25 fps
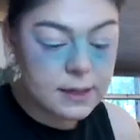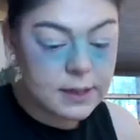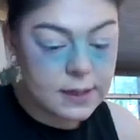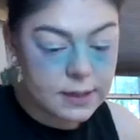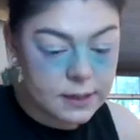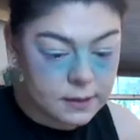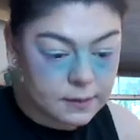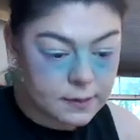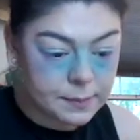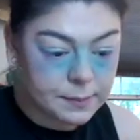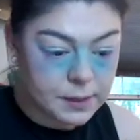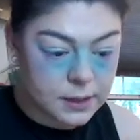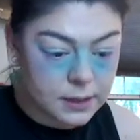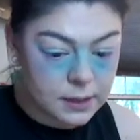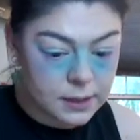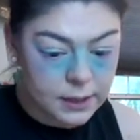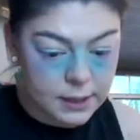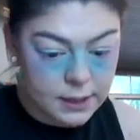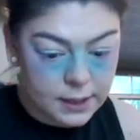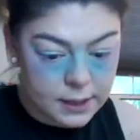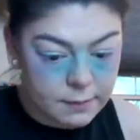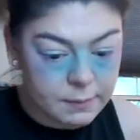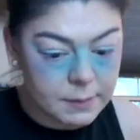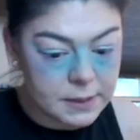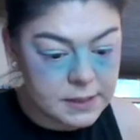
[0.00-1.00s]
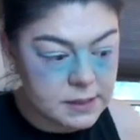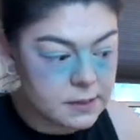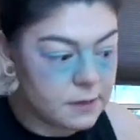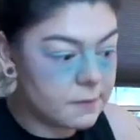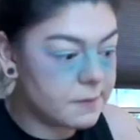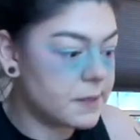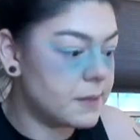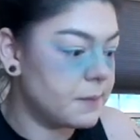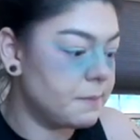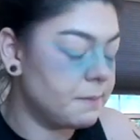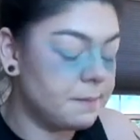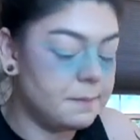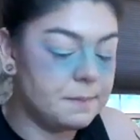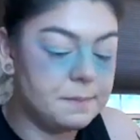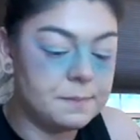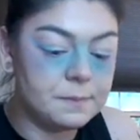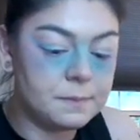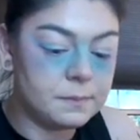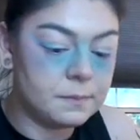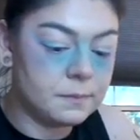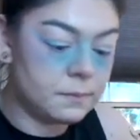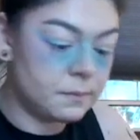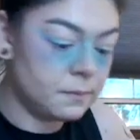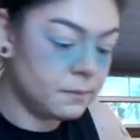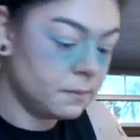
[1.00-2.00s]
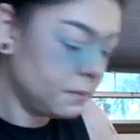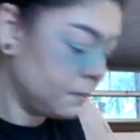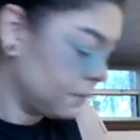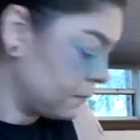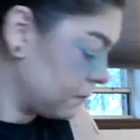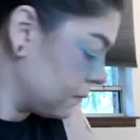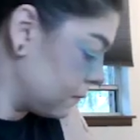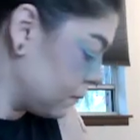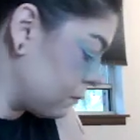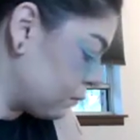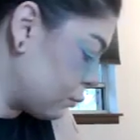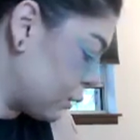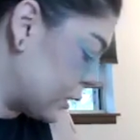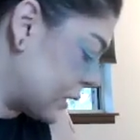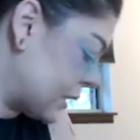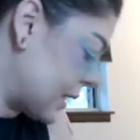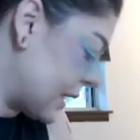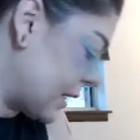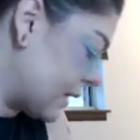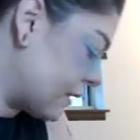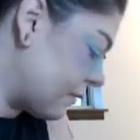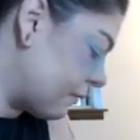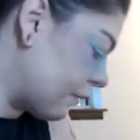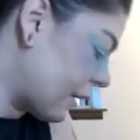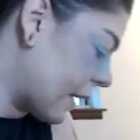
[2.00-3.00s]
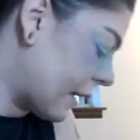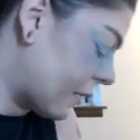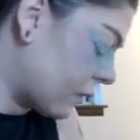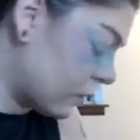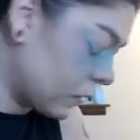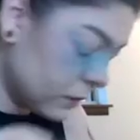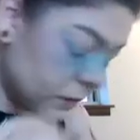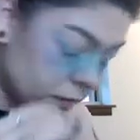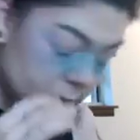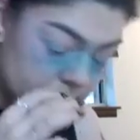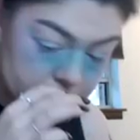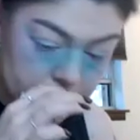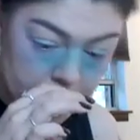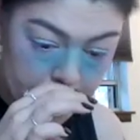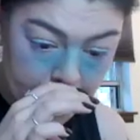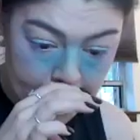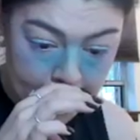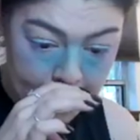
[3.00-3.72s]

I know I'm gonna like give myself some pretend freckles.